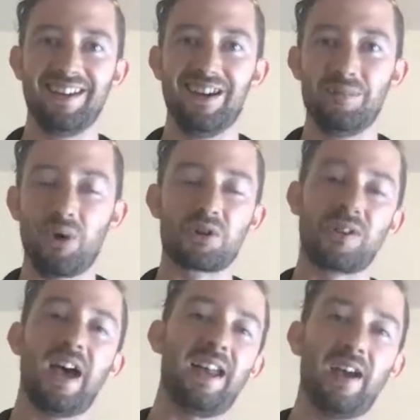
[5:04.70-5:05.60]
push
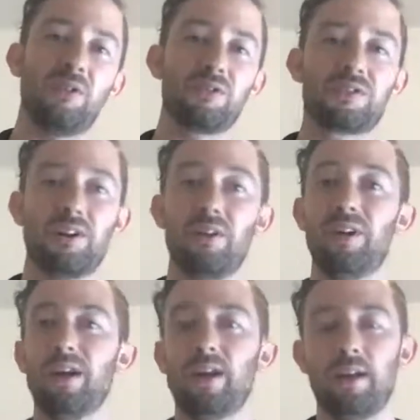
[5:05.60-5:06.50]
that out. So
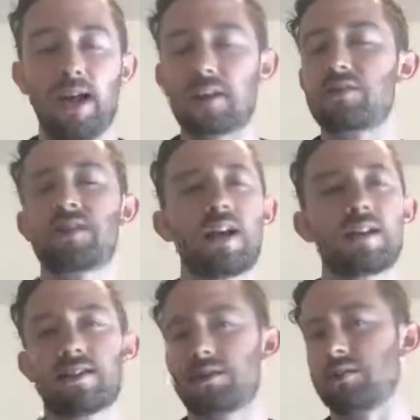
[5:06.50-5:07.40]
exercise
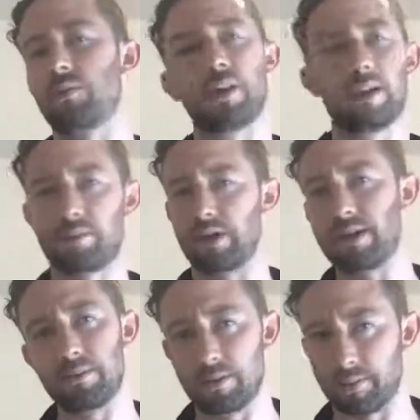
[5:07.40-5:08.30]
is just one that I'm going to
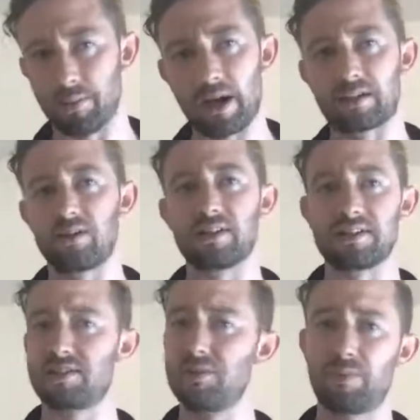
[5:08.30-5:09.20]
keep coming back to because
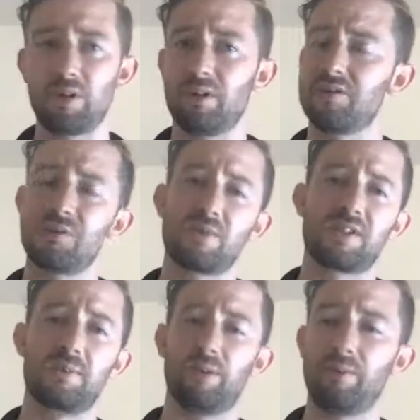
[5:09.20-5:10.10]
it's super
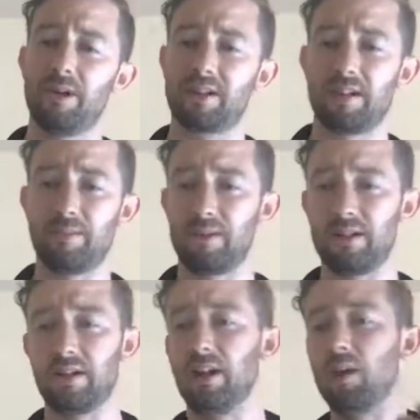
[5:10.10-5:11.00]
simple.
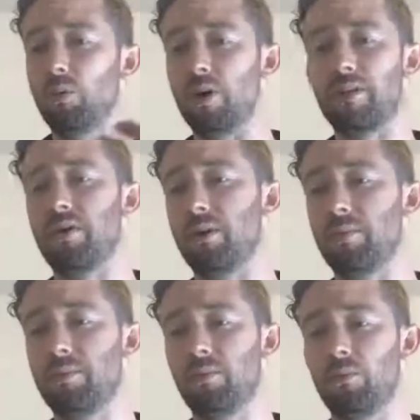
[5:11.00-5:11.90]
But one of
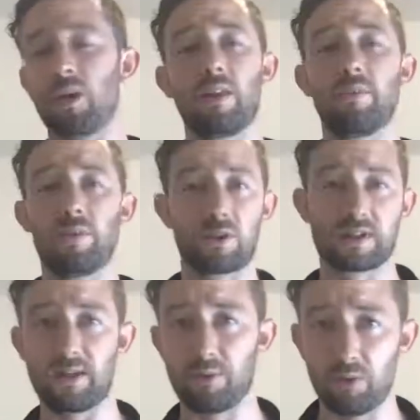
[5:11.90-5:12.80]
them, for
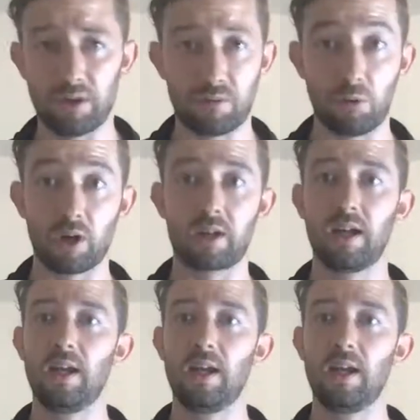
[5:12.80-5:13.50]
example, with work.